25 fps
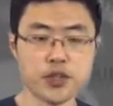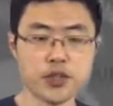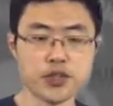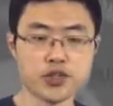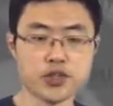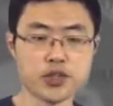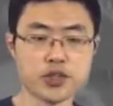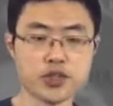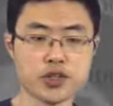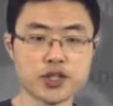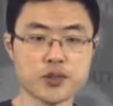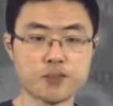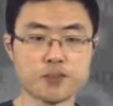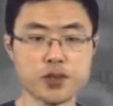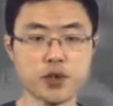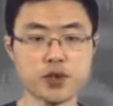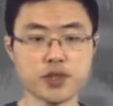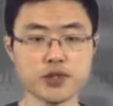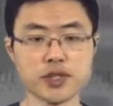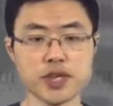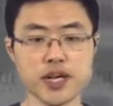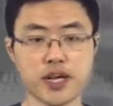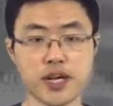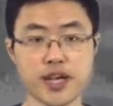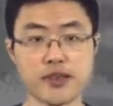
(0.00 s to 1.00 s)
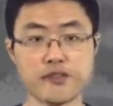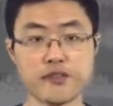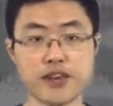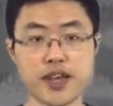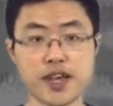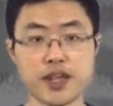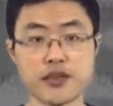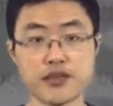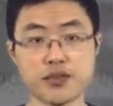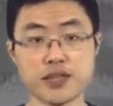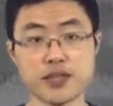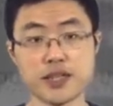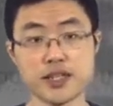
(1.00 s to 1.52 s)
So suppose I have
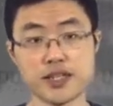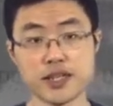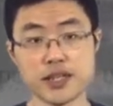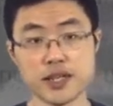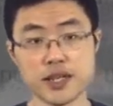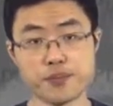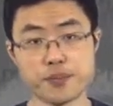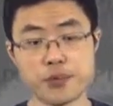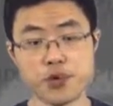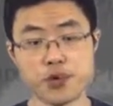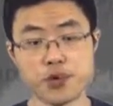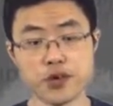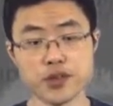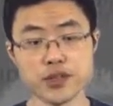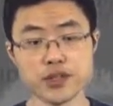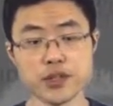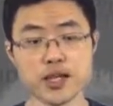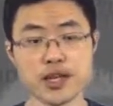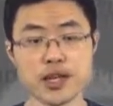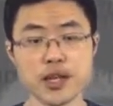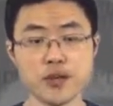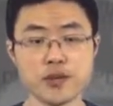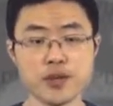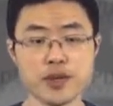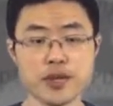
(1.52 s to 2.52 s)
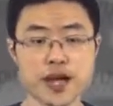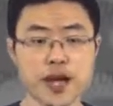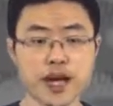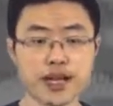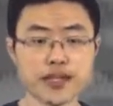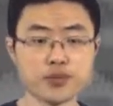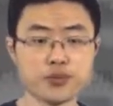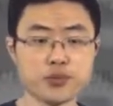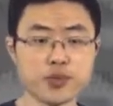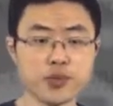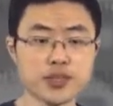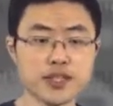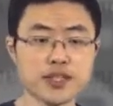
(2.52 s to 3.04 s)
n training data points, we
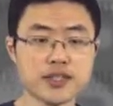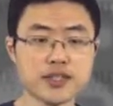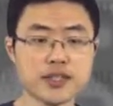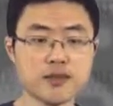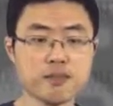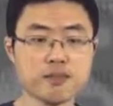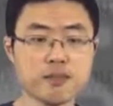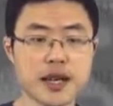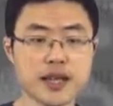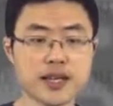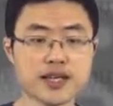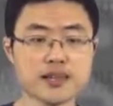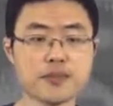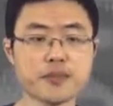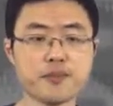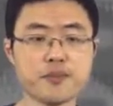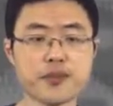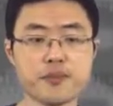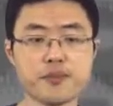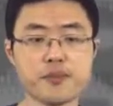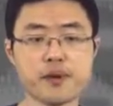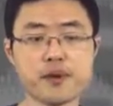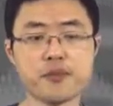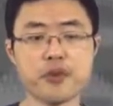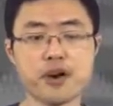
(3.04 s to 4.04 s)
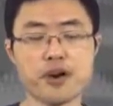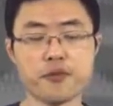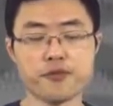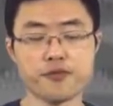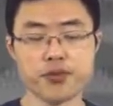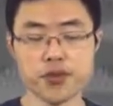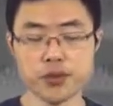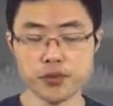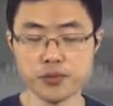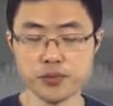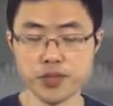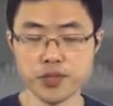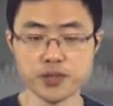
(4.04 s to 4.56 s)
ask what is the maximum number of
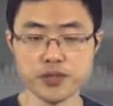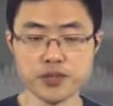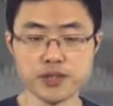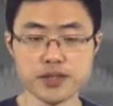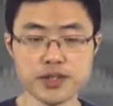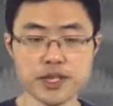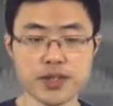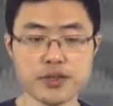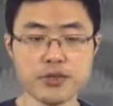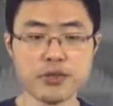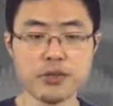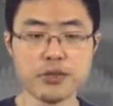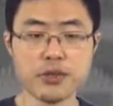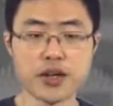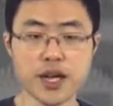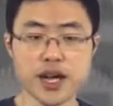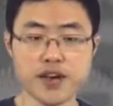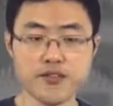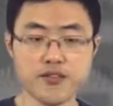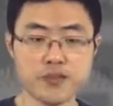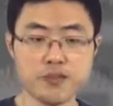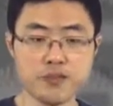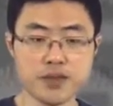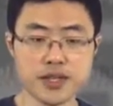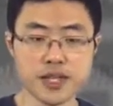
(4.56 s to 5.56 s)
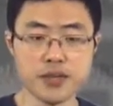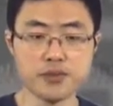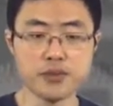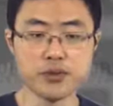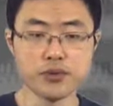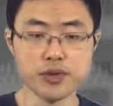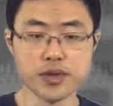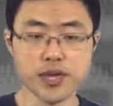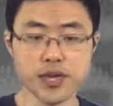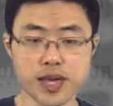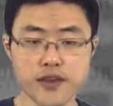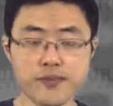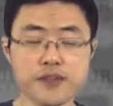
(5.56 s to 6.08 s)
configurations that you will ever be able
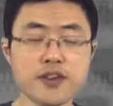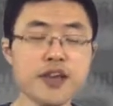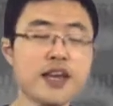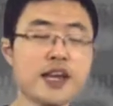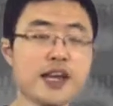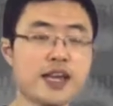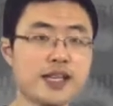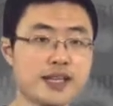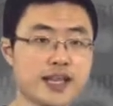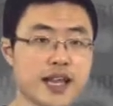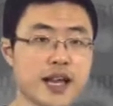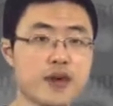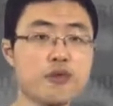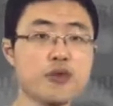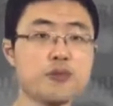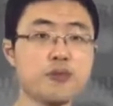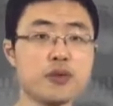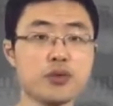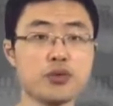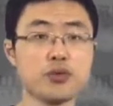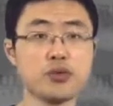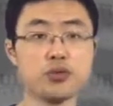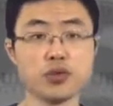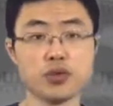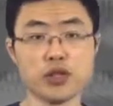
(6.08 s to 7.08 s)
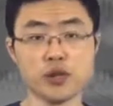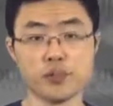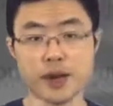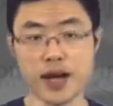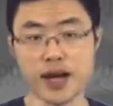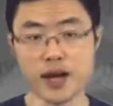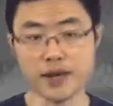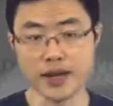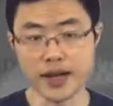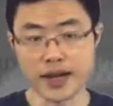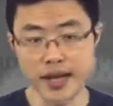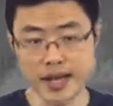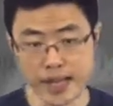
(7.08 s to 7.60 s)
to have. That would be 2 to the
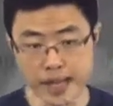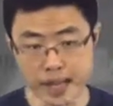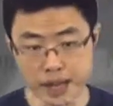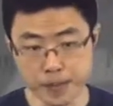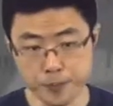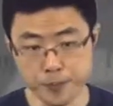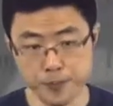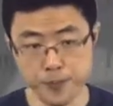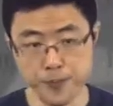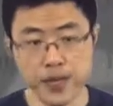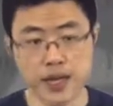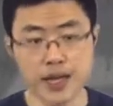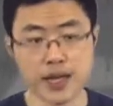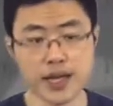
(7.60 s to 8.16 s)
power n.